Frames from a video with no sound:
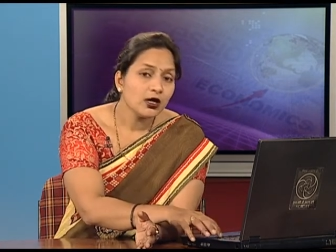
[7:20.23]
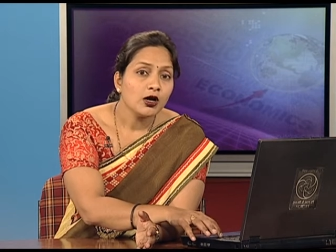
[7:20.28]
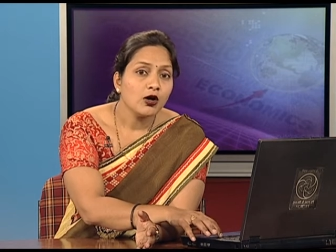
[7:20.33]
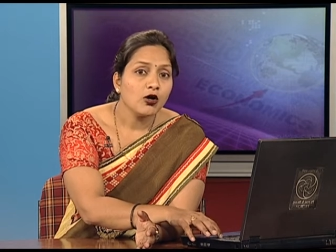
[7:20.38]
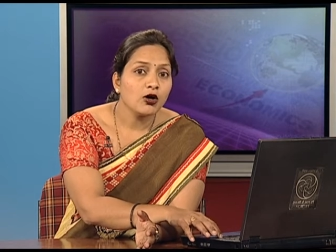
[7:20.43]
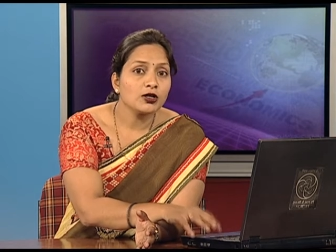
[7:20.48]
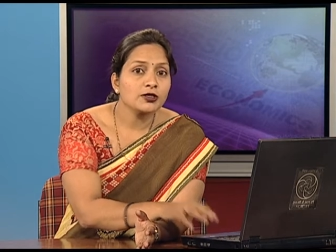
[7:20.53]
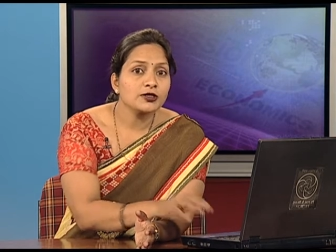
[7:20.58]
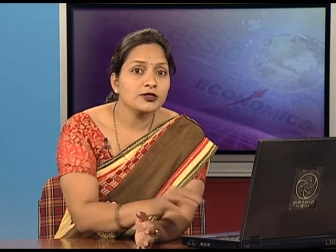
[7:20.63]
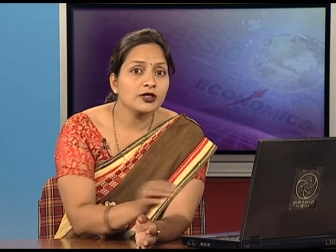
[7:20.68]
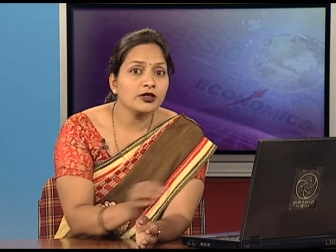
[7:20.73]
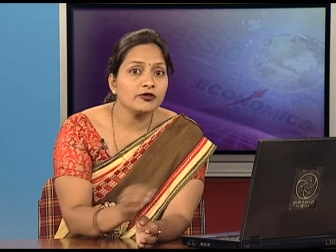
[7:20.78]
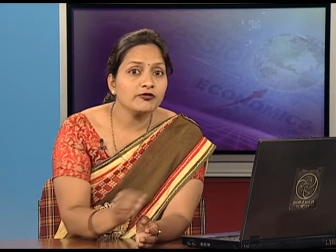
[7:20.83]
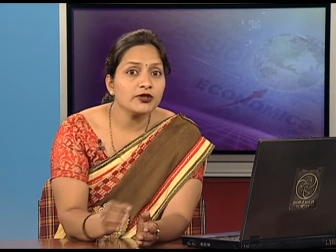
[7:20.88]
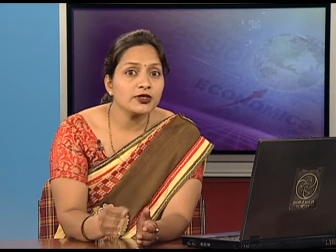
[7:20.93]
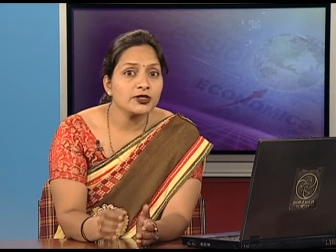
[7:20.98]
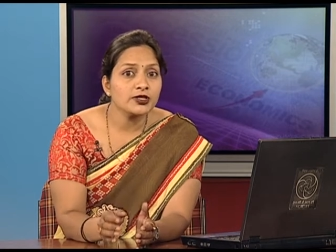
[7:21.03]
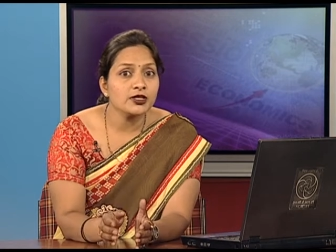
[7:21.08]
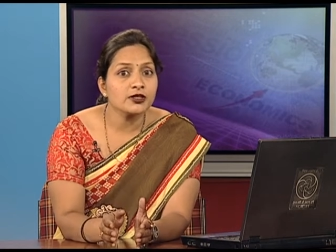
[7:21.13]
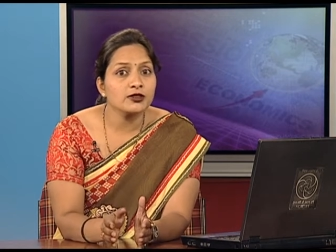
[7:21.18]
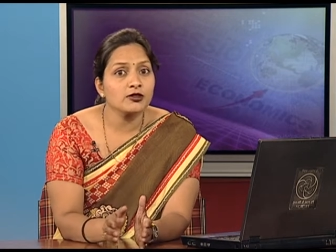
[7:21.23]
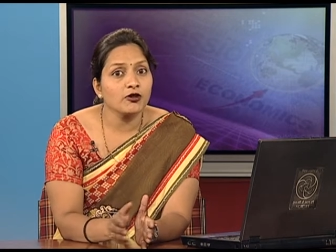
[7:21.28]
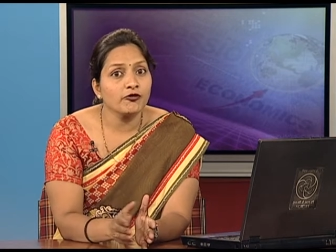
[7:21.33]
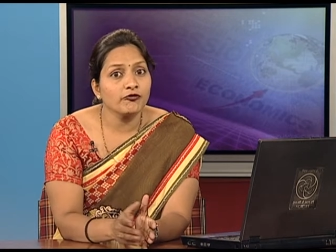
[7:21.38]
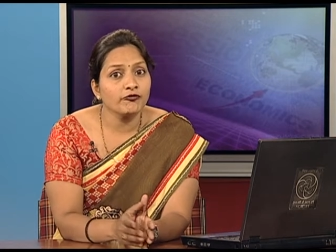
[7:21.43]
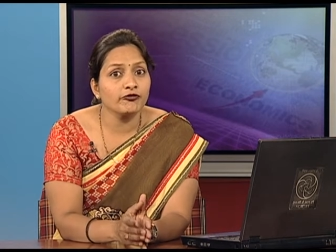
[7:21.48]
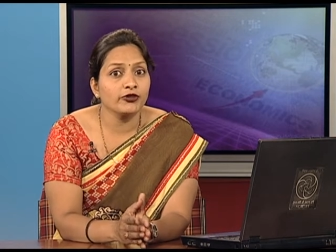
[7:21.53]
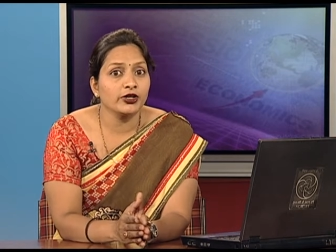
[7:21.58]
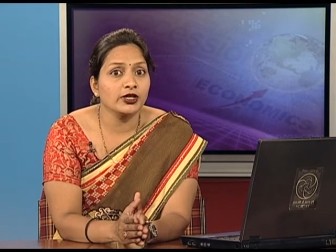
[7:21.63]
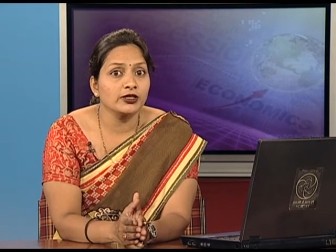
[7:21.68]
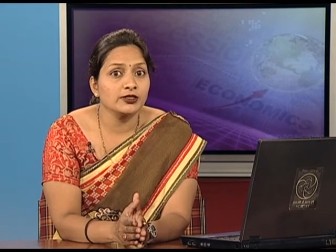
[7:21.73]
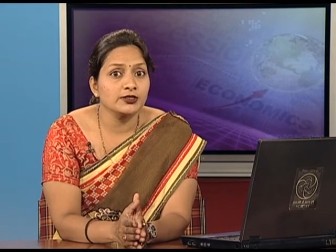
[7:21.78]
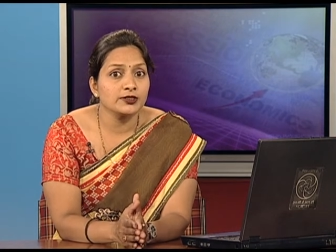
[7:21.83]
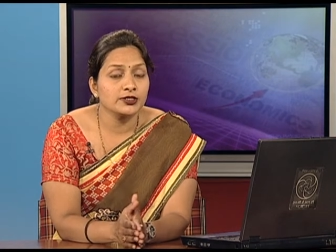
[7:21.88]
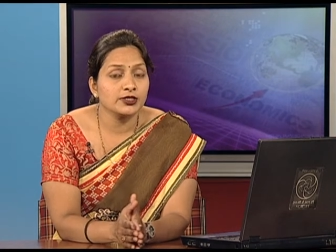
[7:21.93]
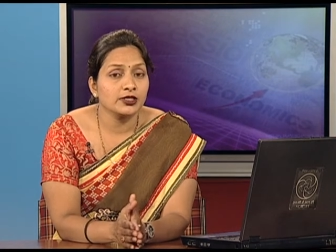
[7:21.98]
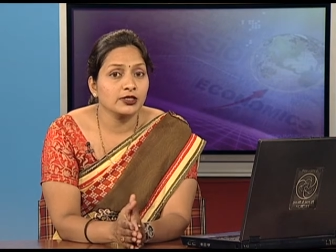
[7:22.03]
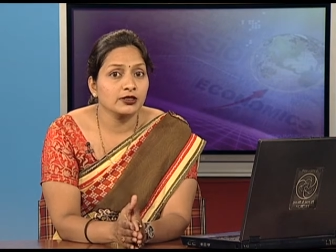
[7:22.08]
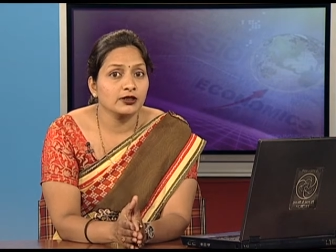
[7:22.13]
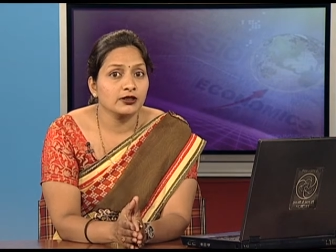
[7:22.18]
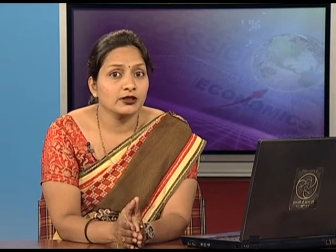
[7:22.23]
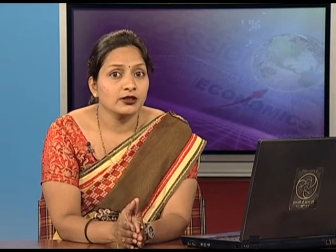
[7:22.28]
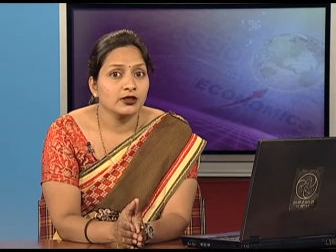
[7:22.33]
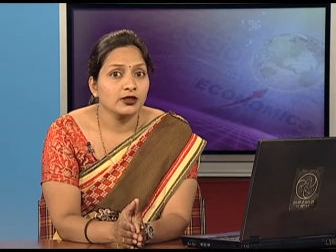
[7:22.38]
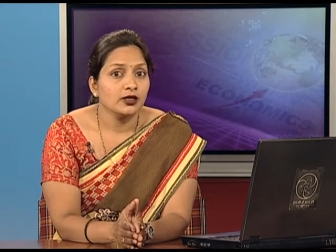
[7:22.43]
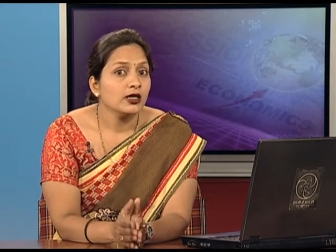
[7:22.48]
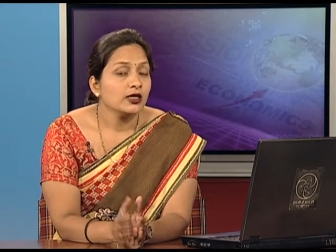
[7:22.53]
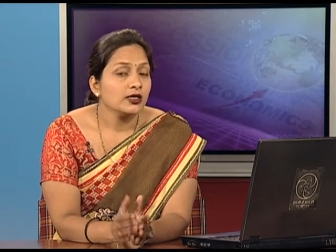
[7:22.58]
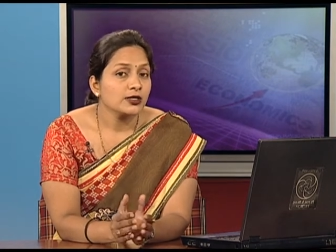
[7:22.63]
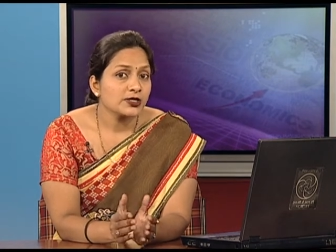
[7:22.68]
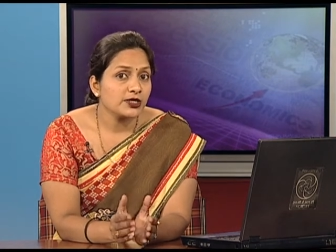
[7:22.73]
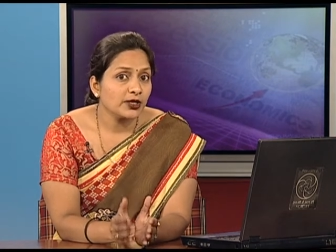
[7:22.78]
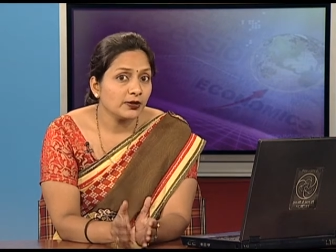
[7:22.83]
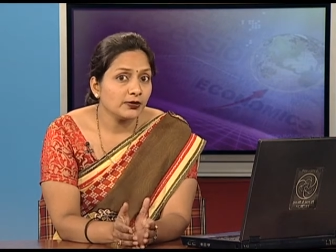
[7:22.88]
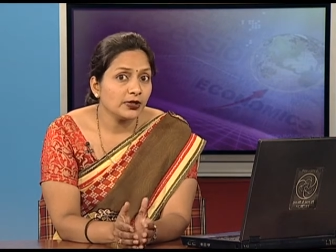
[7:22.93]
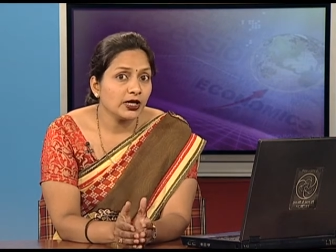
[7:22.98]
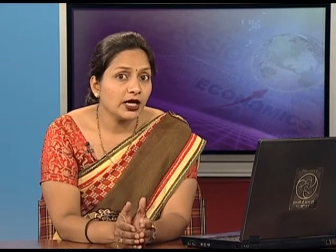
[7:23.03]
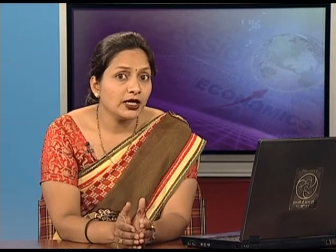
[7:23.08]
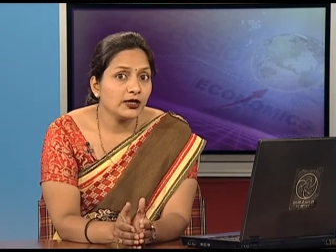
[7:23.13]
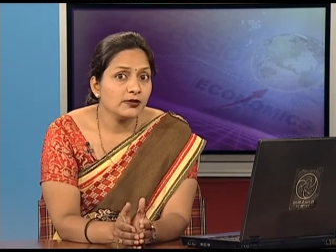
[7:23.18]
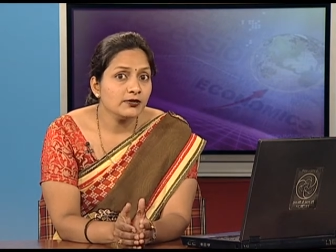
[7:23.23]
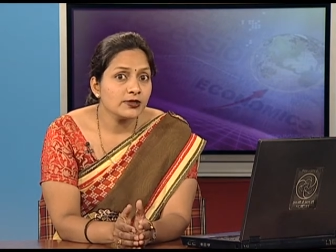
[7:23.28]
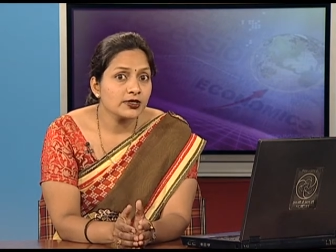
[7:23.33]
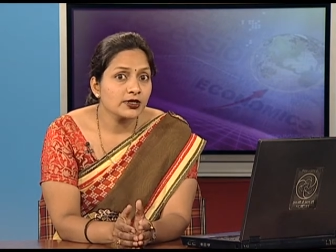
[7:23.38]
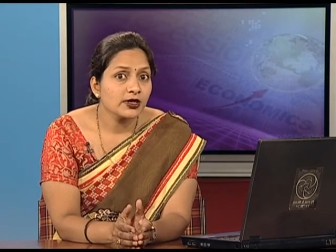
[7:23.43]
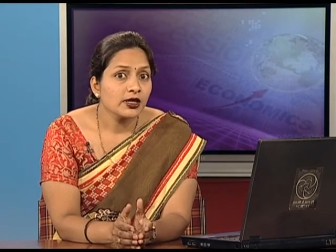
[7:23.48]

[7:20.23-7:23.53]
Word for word: or services of friends. Sometimes